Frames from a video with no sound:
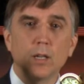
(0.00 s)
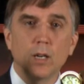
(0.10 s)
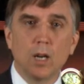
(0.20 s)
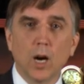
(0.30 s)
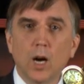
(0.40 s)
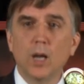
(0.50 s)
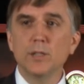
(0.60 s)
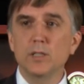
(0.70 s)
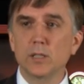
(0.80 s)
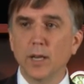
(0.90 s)

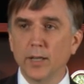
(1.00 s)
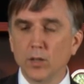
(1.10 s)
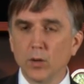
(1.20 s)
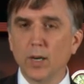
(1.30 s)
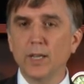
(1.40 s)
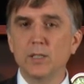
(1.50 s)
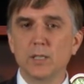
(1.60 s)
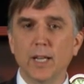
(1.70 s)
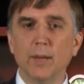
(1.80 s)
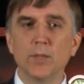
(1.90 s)
God's and
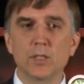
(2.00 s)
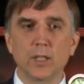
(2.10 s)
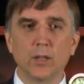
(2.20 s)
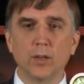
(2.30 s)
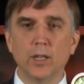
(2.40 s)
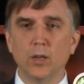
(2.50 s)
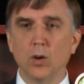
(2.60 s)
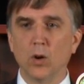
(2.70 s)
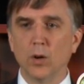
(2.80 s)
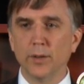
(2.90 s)
Christ's emissary
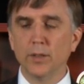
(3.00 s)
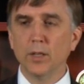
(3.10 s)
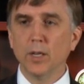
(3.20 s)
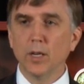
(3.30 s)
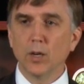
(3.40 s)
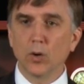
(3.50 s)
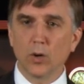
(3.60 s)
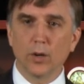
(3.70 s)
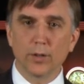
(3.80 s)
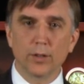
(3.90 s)
on
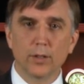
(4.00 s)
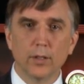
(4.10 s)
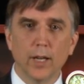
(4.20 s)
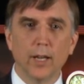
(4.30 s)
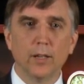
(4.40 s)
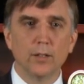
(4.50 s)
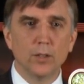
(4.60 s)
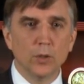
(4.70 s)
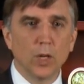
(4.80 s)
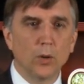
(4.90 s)
earth. And
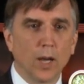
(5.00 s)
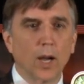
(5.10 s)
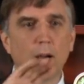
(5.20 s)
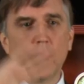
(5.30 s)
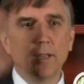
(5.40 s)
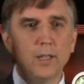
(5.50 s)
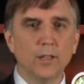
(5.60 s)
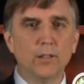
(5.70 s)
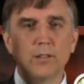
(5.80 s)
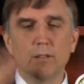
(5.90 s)
you know God,
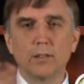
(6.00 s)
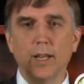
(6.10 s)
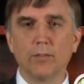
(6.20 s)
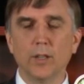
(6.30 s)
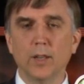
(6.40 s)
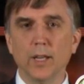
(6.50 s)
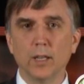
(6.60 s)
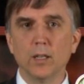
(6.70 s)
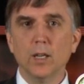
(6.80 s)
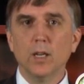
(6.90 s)
He's everything.
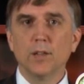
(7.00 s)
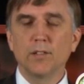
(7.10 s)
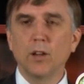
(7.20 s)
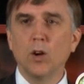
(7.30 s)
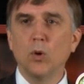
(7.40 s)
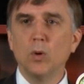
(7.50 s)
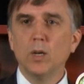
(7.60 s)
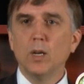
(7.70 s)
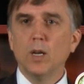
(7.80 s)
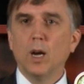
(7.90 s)
So
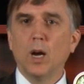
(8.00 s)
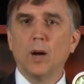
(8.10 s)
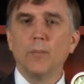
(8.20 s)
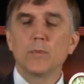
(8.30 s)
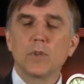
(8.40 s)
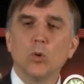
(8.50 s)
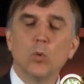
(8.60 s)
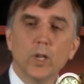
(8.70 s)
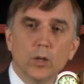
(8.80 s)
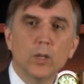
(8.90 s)

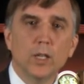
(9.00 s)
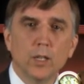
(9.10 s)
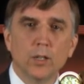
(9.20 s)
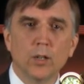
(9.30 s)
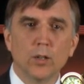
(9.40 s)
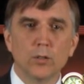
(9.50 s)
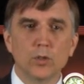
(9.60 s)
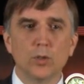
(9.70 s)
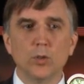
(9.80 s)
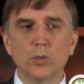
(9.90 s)
we're here
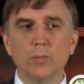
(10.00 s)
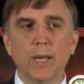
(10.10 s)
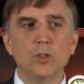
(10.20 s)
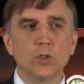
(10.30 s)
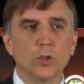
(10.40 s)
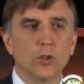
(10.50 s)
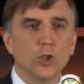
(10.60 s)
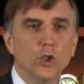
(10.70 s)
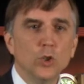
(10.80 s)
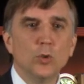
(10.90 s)
to make sure
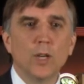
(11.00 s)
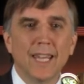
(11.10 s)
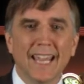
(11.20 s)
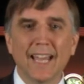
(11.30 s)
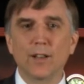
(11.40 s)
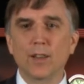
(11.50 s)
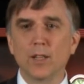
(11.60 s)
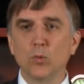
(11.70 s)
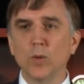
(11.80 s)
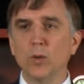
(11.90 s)
you get
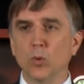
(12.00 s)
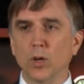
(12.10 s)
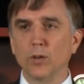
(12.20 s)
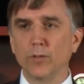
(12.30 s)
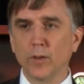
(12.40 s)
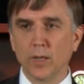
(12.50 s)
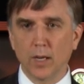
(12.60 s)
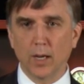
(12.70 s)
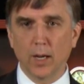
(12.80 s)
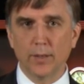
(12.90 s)
that we work for
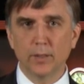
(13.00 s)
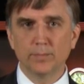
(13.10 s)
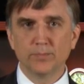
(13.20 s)
God,